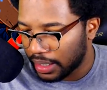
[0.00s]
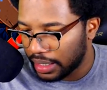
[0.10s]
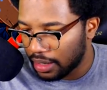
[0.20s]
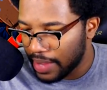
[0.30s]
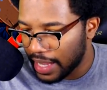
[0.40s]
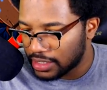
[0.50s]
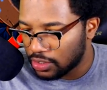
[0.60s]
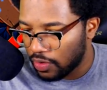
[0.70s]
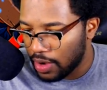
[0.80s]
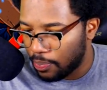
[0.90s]
Clear main
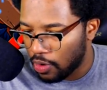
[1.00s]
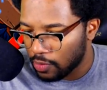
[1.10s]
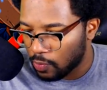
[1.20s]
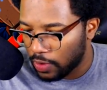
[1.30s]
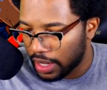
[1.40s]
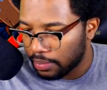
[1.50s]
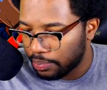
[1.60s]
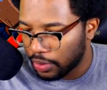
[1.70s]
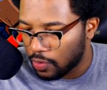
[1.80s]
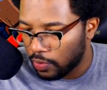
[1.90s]
story part 1,
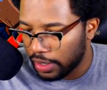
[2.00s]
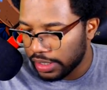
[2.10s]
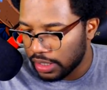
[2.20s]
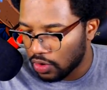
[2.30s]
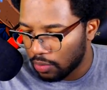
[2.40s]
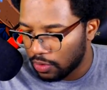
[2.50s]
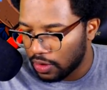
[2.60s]
book 1, normal.